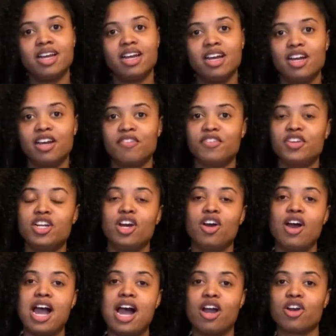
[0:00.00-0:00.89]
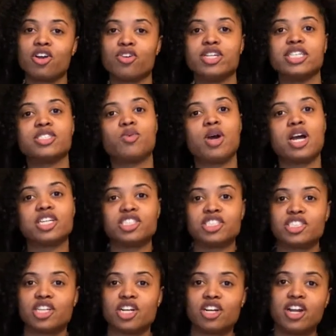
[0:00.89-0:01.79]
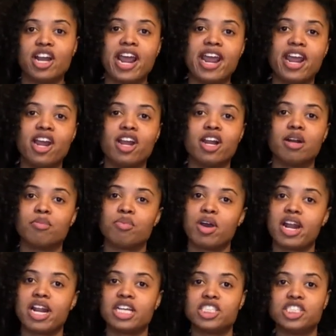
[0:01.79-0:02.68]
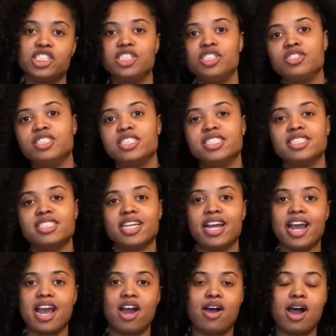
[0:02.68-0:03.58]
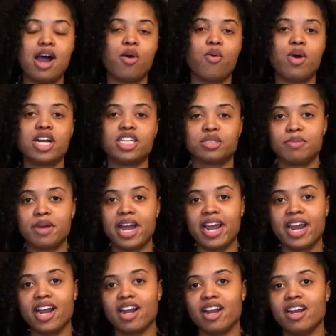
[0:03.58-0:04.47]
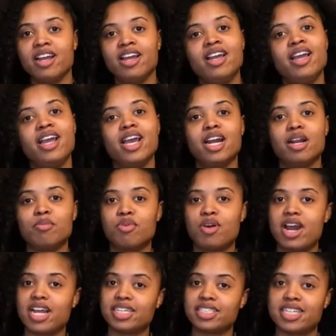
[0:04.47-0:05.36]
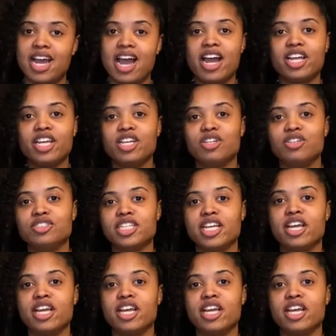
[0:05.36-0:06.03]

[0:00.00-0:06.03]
of, how Chris washes her hair and the products she uses, and how I wash my hair and the products I use.